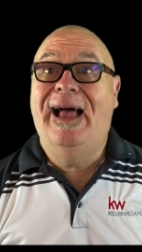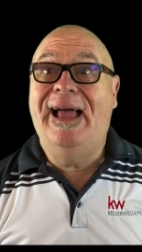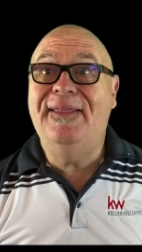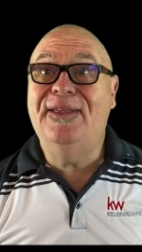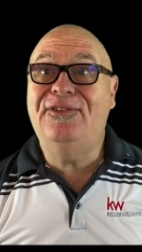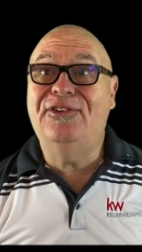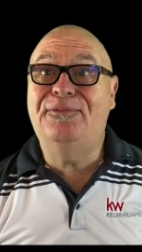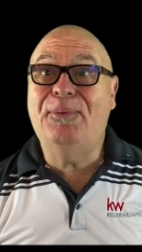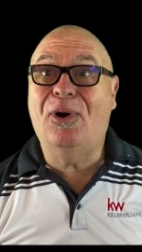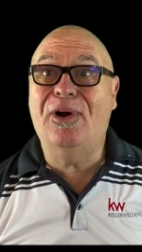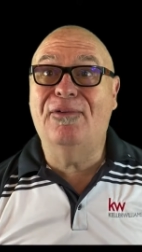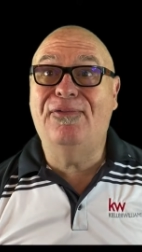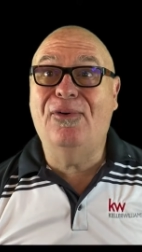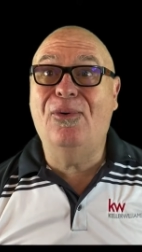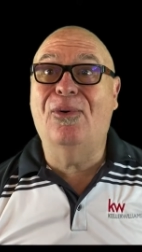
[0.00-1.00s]
Hey, this is
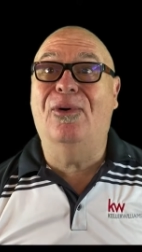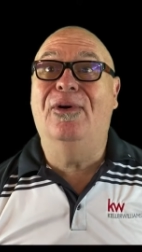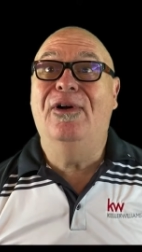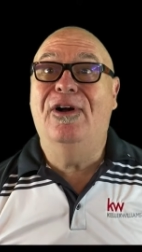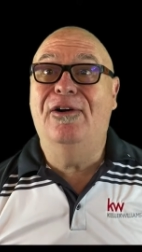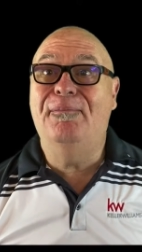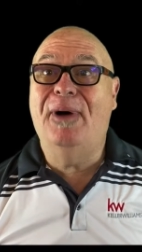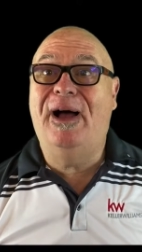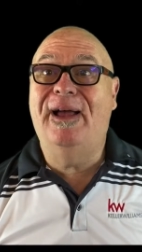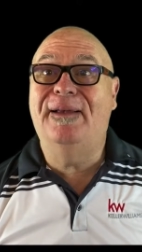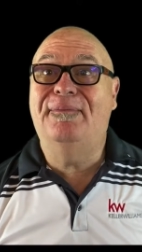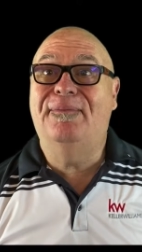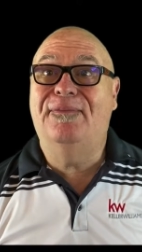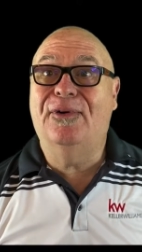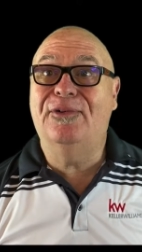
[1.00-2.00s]
part 4 of
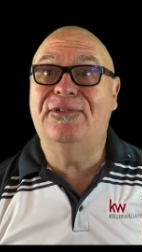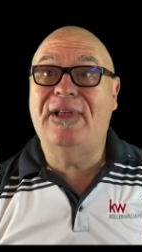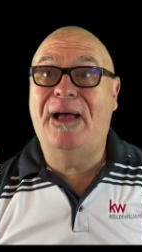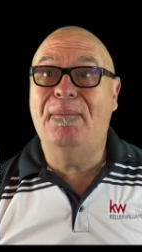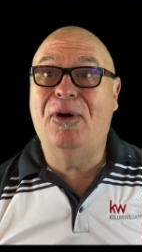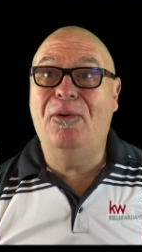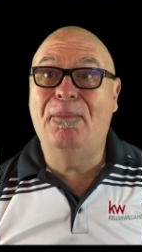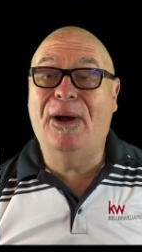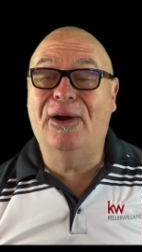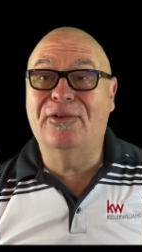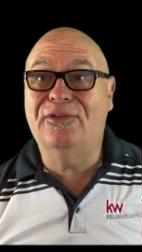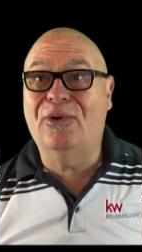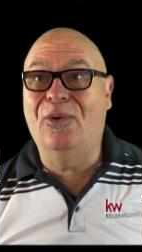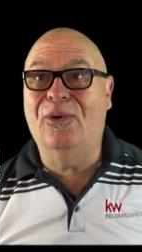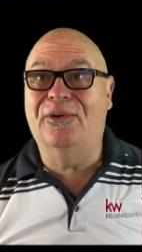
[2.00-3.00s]
my first time home buyers
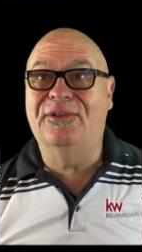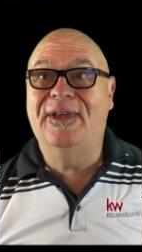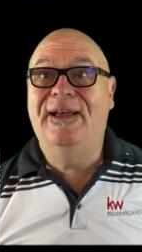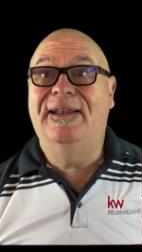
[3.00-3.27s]
course.